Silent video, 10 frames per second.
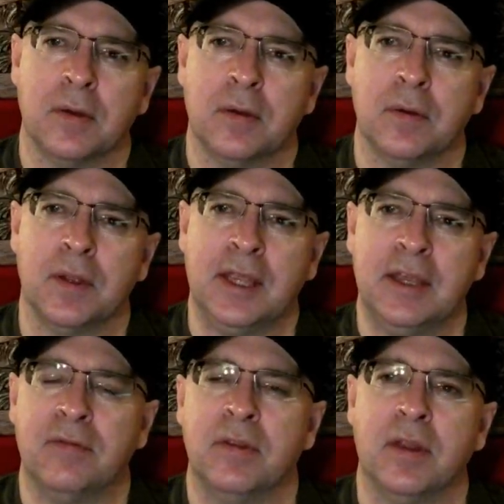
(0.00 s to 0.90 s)
Given
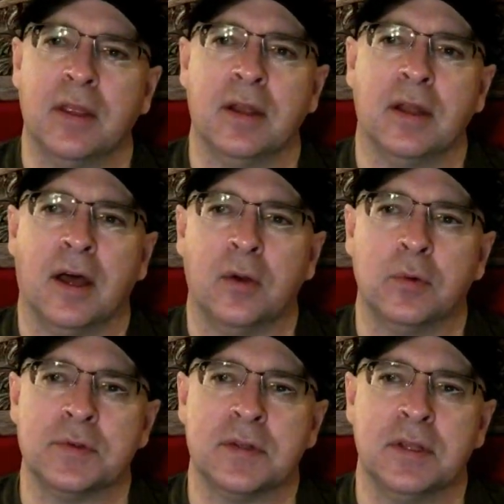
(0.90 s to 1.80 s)
that I was
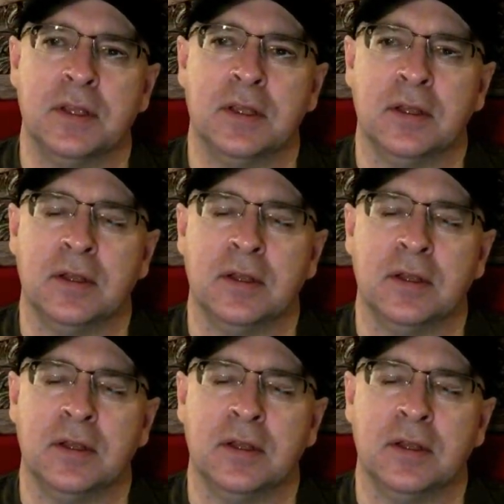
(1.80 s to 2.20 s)
the